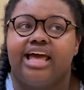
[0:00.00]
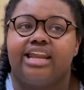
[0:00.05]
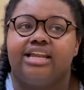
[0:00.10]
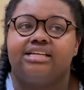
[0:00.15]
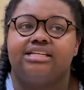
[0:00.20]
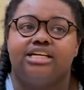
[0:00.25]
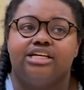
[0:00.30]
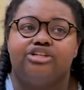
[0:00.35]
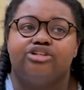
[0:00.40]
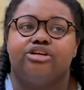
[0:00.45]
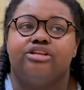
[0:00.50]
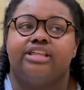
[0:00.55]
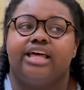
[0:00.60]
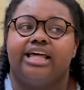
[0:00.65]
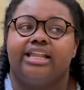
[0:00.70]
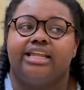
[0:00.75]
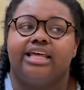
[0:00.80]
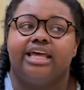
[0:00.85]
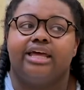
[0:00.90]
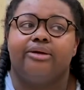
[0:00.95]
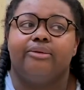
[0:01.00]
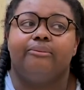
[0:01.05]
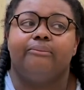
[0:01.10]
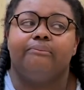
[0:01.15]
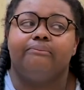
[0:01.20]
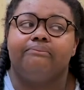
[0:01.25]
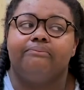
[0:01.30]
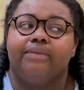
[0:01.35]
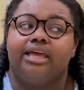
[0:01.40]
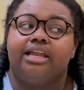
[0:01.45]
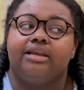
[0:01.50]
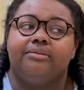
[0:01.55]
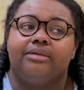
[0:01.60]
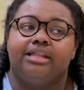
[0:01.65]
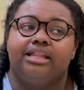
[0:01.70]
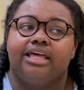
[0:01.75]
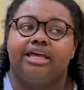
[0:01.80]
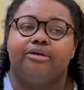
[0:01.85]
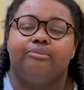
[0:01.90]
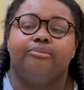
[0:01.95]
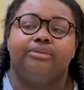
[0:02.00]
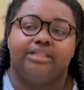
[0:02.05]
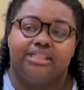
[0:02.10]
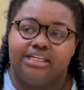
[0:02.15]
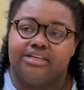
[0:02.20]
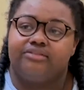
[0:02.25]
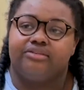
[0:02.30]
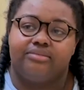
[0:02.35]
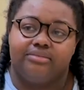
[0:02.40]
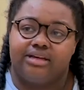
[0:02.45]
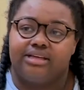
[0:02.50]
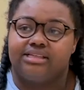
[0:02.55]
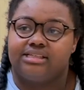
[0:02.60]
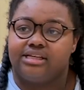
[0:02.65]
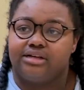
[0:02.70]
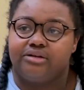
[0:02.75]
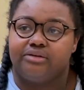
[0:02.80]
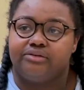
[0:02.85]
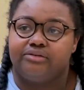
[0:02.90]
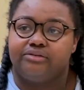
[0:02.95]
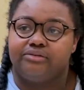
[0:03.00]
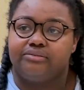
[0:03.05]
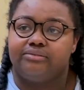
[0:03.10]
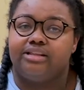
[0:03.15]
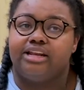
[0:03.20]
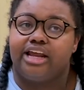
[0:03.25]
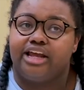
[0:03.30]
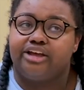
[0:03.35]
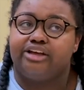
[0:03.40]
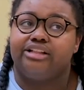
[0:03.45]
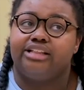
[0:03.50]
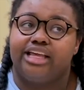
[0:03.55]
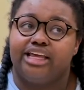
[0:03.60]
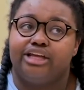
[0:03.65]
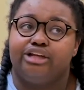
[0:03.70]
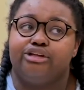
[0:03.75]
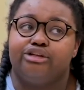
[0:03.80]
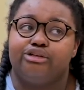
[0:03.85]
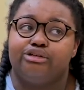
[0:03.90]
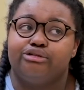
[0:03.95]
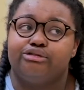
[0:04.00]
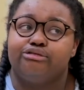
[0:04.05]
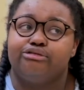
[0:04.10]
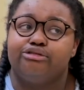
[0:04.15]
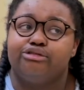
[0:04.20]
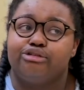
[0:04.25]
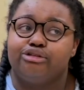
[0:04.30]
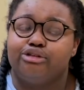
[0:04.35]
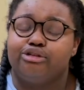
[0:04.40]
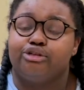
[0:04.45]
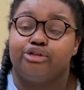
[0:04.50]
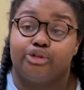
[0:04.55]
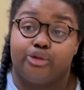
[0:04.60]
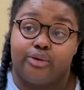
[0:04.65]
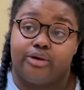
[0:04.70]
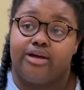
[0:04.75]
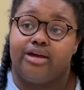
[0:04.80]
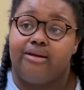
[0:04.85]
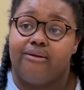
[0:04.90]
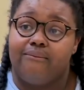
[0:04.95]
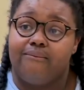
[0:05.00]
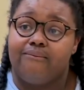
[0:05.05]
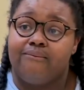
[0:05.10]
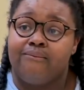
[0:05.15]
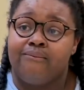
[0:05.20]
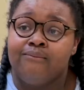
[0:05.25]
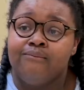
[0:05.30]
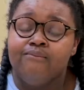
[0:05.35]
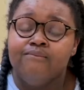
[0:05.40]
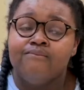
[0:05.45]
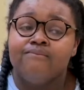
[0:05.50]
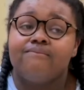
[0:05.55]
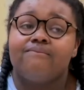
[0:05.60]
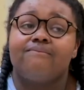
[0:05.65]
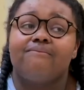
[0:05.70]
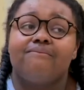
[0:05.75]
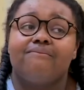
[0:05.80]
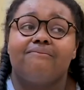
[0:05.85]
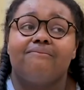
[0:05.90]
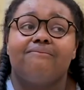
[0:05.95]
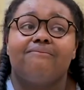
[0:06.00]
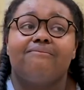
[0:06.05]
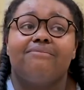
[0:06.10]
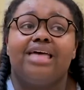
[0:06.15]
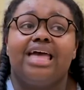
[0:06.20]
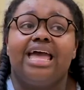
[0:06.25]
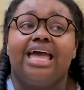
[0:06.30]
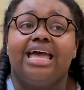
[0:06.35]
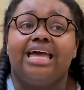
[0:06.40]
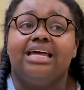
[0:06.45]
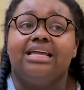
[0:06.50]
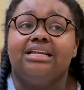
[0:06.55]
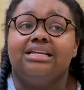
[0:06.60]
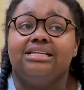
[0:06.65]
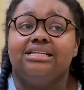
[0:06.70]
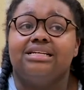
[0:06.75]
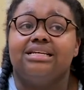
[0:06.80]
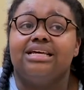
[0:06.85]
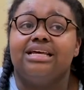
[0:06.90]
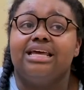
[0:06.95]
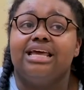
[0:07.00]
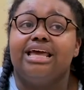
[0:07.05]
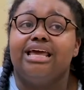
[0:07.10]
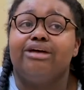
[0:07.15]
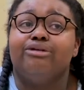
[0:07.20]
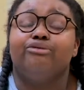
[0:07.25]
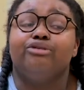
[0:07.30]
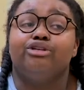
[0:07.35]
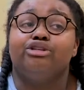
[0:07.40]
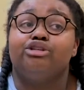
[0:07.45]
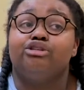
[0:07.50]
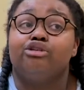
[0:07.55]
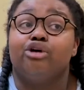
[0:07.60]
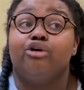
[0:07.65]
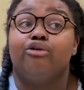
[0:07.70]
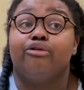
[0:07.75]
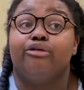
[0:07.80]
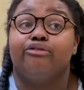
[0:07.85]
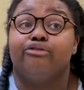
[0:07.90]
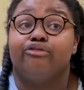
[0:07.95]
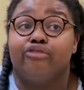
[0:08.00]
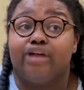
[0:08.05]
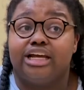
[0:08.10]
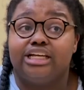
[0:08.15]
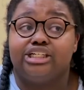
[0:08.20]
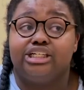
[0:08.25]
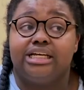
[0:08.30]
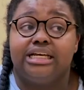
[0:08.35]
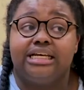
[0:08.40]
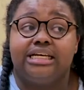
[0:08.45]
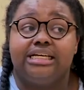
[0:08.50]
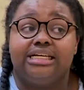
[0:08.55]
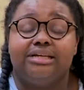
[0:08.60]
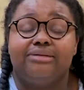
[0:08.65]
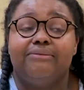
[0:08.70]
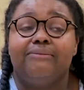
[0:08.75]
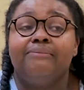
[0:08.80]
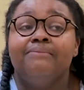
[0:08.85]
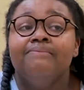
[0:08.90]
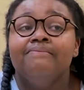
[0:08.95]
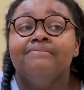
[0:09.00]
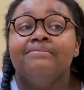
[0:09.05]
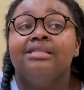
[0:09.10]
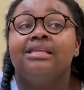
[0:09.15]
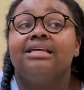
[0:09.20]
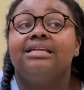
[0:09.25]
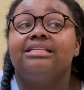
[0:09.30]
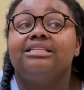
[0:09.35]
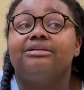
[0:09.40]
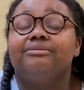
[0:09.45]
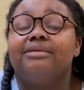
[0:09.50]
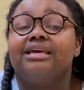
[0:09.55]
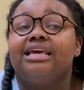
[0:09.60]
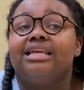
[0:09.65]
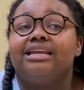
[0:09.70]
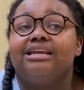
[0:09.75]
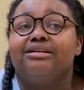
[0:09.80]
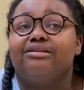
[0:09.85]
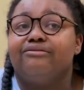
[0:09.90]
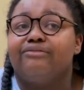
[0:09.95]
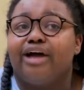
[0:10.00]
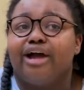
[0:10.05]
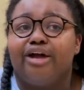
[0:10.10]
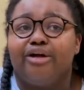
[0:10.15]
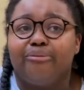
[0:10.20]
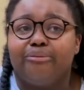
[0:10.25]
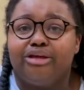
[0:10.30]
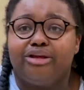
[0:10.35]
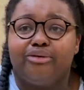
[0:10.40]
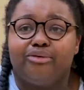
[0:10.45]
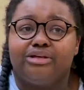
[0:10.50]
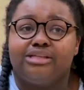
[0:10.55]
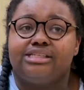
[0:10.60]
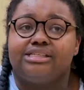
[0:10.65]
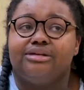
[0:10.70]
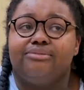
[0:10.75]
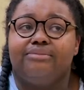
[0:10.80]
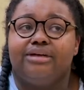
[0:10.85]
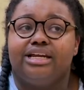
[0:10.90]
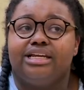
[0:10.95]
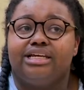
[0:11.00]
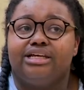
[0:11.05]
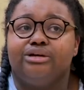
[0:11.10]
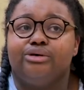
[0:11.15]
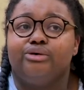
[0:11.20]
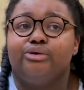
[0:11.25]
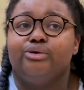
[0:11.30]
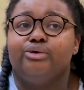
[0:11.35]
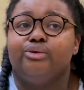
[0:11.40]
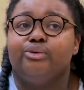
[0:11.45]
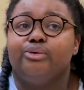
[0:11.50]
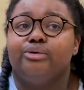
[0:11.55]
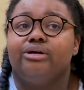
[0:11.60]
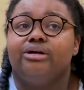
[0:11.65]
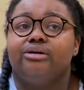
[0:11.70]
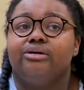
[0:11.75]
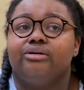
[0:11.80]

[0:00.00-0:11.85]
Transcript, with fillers: had a teacher that like made me like believe in myself that I could like do it. And it was so refreshing to be in an environment with somebody who